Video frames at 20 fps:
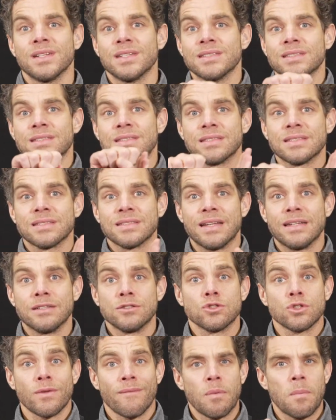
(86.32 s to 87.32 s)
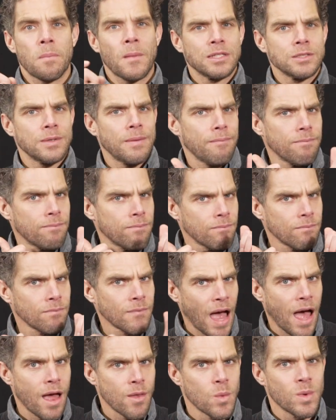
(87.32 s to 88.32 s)
State Services must follow
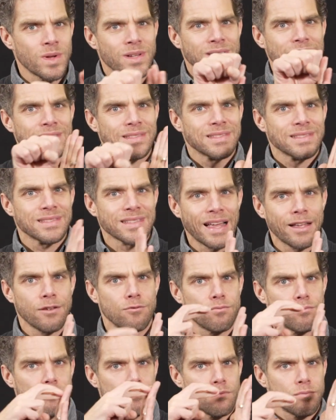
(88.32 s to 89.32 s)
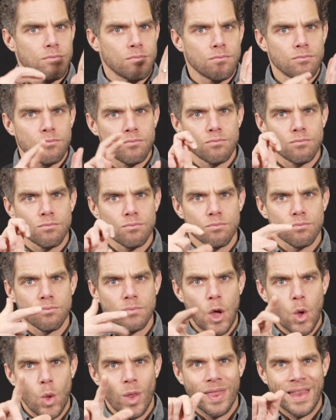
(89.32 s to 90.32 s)
state regulations and Minnesota Department
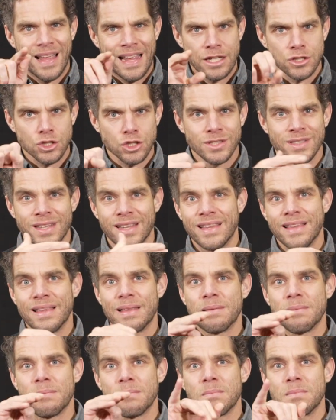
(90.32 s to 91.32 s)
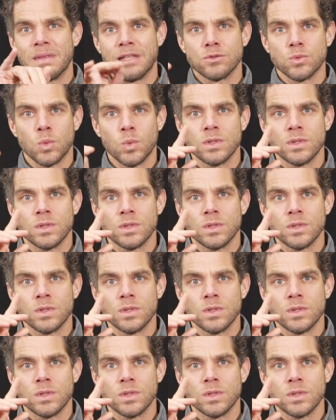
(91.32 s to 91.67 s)
of Human Services policies.